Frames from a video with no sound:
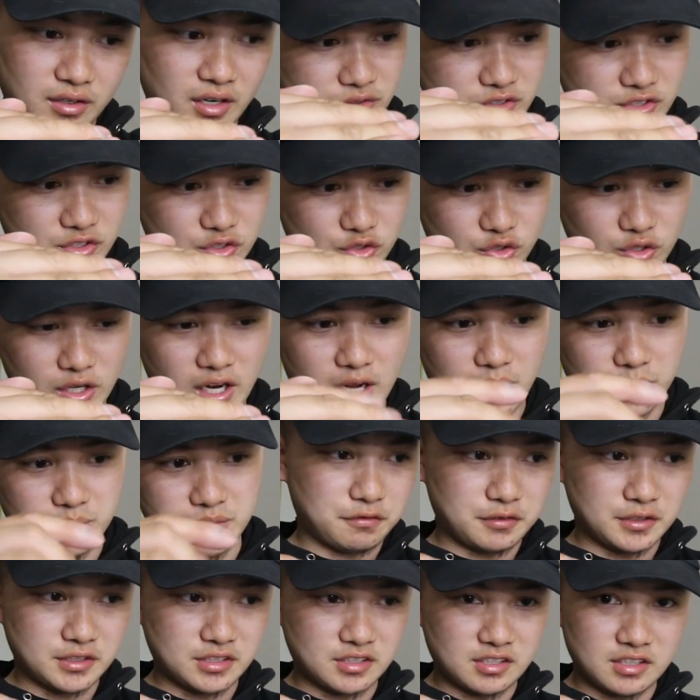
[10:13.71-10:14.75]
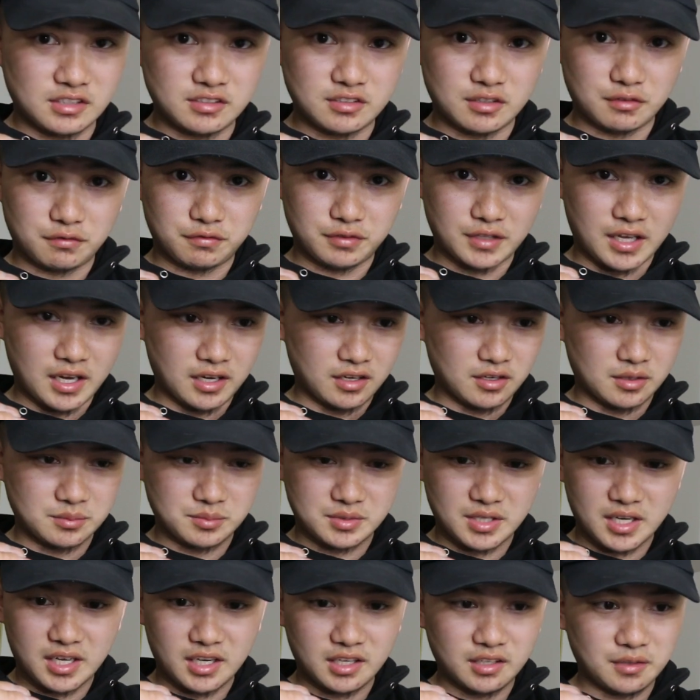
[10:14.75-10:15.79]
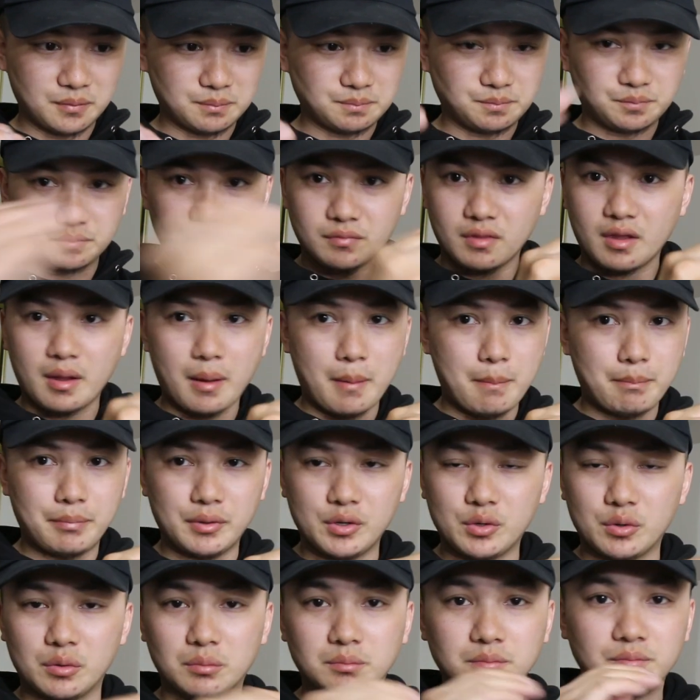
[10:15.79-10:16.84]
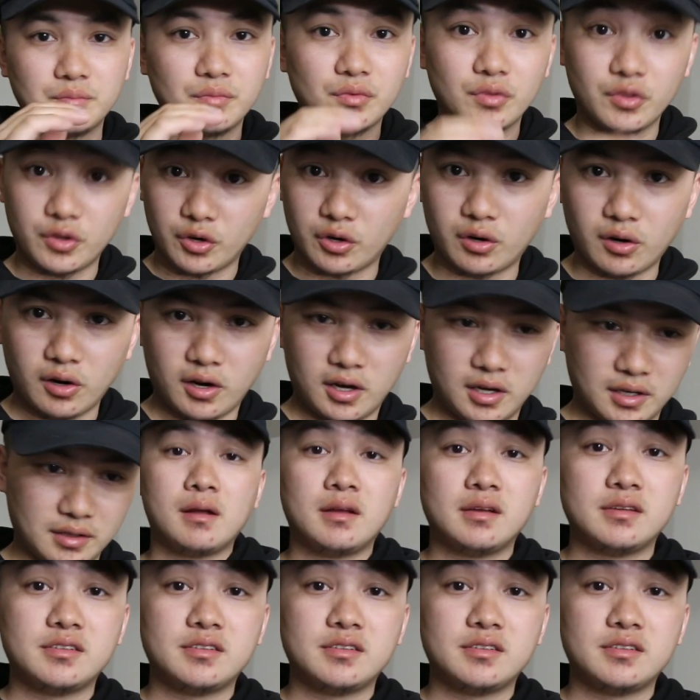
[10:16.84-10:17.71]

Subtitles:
It's a drop. Fish sees the fly, comes at it, boom, they're on.